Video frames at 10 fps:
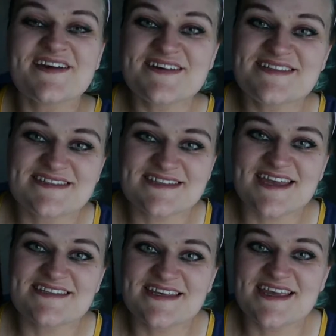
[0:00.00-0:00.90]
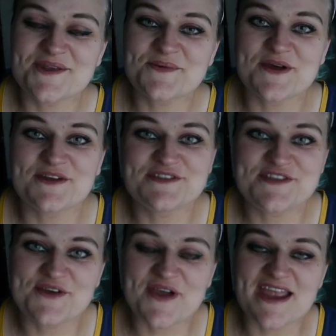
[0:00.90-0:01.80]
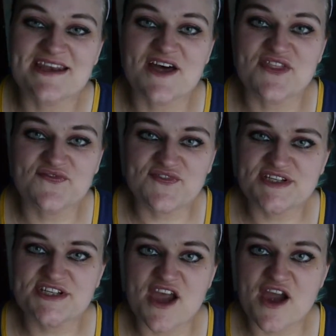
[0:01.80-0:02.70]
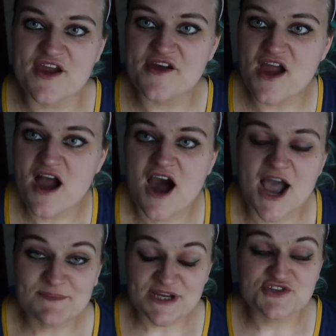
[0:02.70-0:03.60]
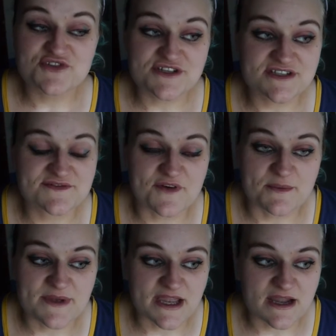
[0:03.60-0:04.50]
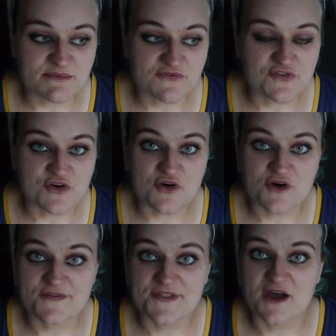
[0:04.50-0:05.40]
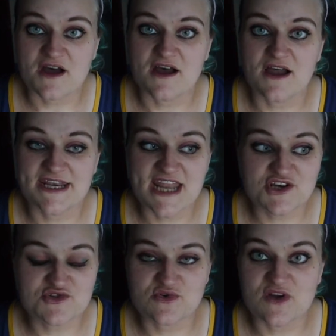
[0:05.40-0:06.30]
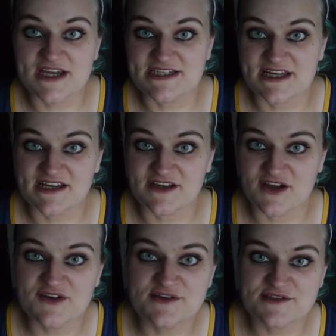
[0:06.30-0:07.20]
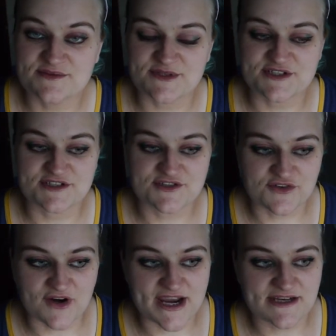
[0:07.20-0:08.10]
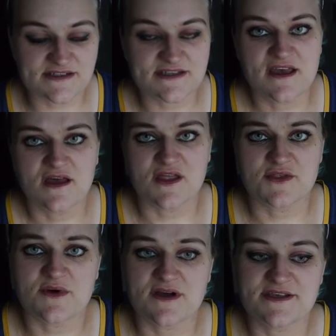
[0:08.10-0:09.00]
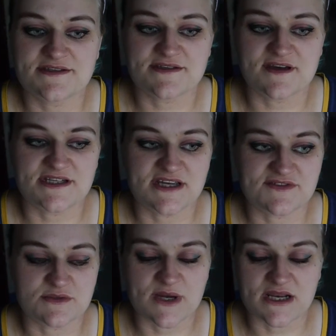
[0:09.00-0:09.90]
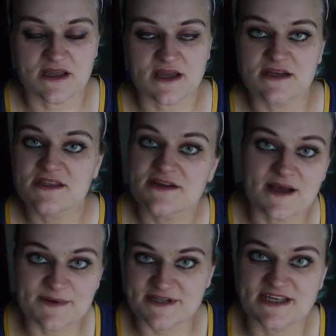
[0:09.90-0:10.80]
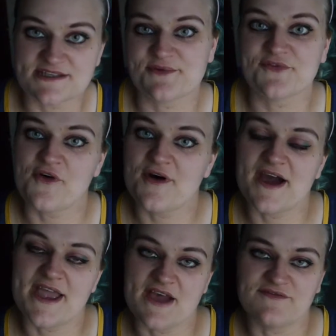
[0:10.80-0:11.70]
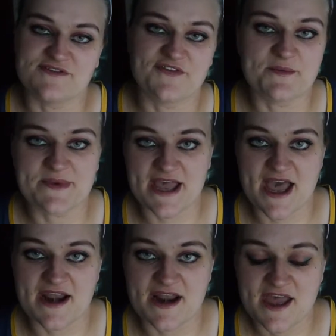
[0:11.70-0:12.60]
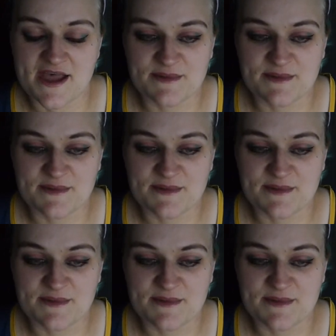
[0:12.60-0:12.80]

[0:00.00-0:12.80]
Hey guys, it's Katie and welcome to another video. I'm literally just filming before the natural lighting goes, which is great. Otherwise, I'd have to wait like another couple of days before I have to film again